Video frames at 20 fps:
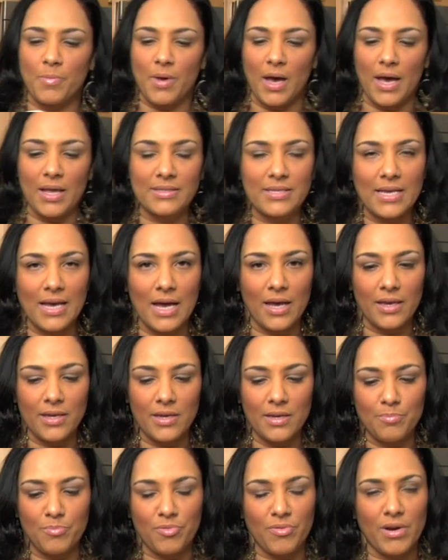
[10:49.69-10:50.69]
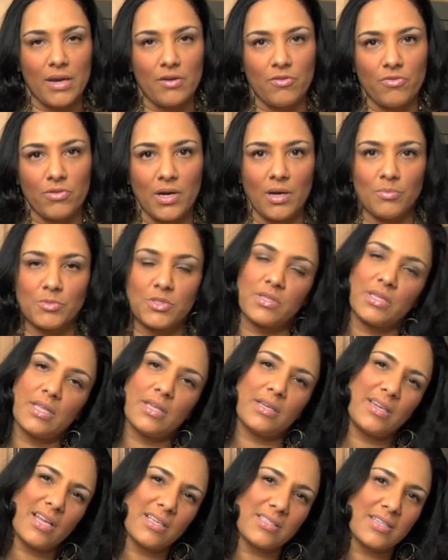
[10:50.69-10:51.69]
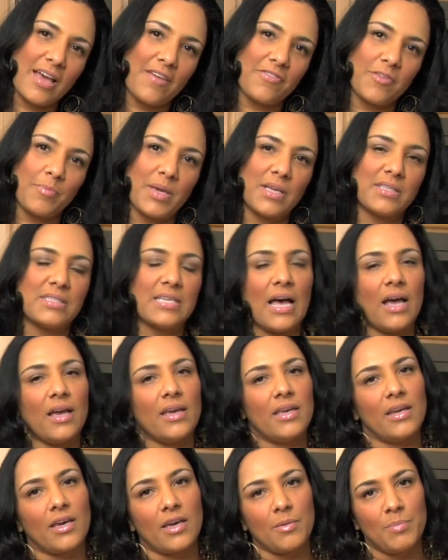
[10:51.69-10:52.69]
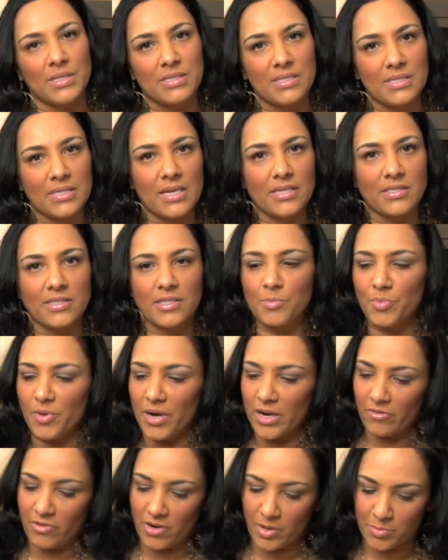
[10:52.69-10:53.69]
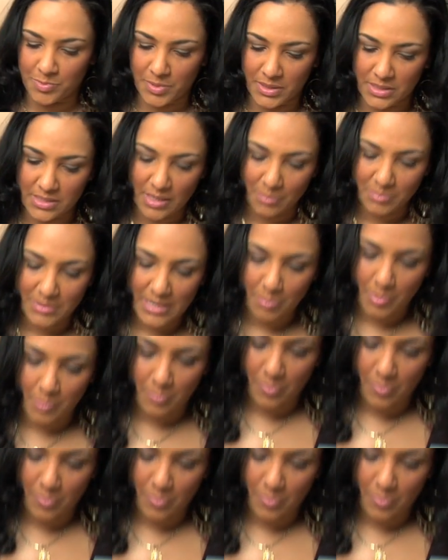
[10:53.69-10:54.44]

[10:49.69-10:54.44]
Italian breadcrumbs. It doesn't have to be Italian, it can be seasoned breadcrumbs, but some type of